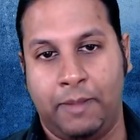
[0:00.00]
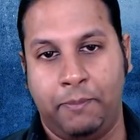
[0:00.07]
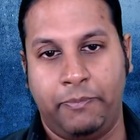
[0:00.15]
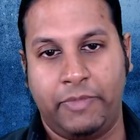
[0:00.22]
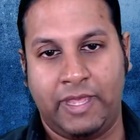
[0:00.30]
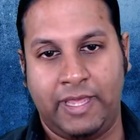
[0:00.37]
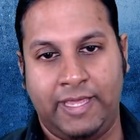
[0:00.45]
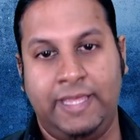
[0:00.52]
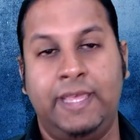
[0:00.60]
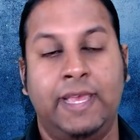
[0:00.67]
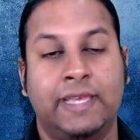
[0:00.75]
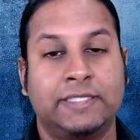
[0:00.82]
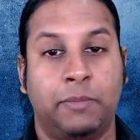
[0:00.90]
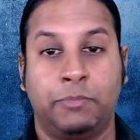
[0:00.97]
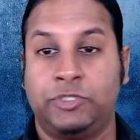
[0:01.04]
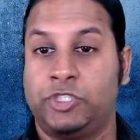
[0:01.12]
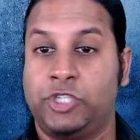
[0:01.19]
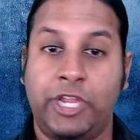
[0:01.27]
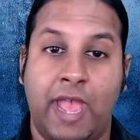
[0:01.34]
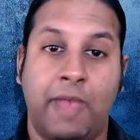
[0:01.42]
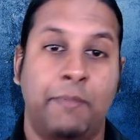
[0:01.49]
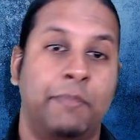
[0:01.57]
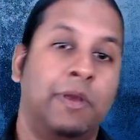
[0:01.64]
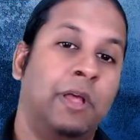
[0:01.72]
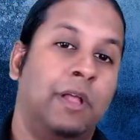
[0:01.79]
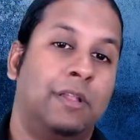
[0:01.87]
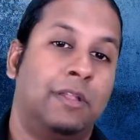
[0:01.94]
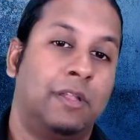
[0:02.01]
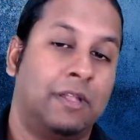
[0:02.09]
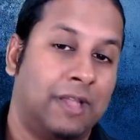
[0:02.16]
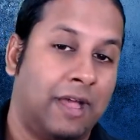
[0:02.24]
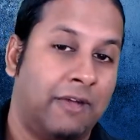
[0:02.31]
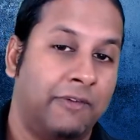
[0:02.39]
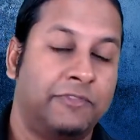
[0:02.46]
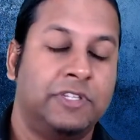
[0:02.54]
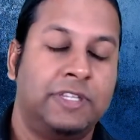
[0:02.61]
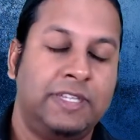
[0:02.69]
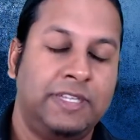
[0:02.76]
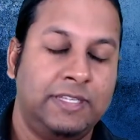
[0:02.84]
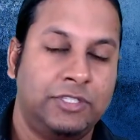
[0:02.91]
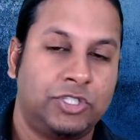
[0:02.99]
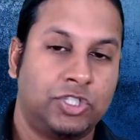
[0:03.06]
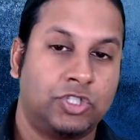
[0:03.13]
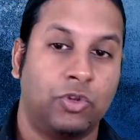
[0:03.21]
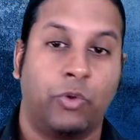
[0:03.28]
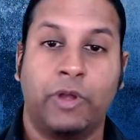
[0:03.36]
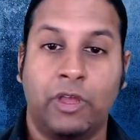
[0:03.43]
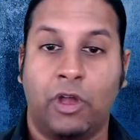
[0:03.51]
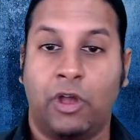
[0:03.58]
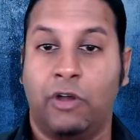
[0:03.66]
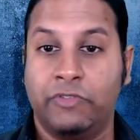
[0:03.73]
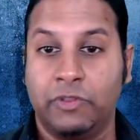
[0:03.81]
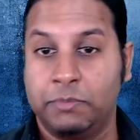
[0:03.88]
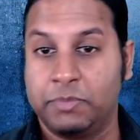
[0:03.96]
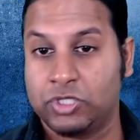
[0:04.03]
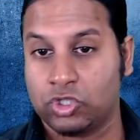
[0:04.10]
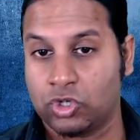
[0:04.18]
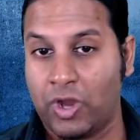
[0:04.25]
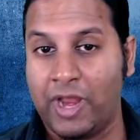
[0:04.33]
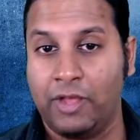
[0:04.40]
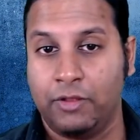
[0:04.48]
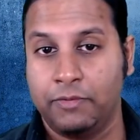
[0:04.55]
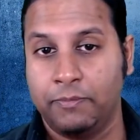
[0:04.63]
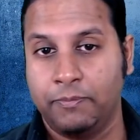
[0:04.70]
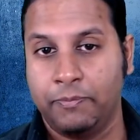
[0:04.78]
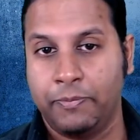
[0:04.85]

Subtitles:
he, as a GM, loved the story of the betrayal.